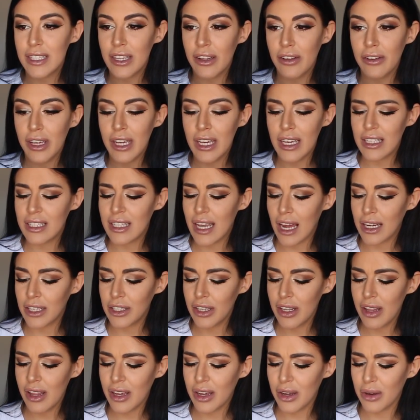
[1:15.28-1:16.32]
silky, it's
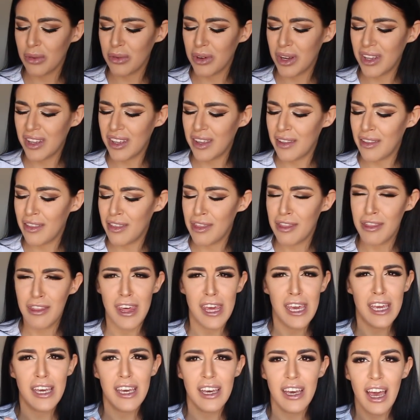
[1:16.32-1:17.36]
actually like a really
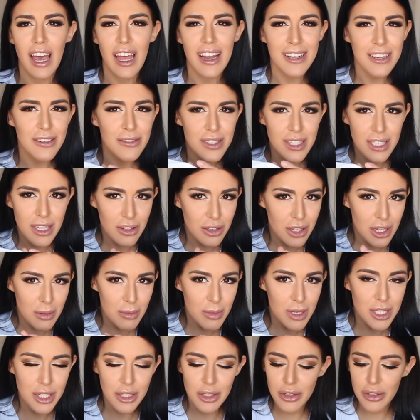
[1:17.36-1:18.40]
thick kind of silky
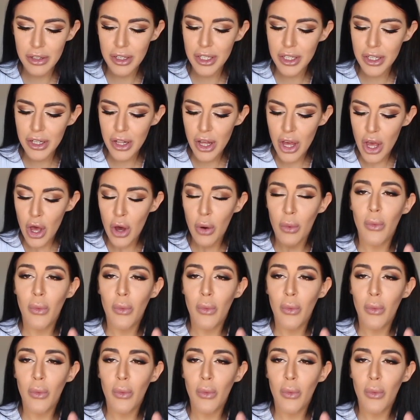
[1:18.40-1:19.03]
material,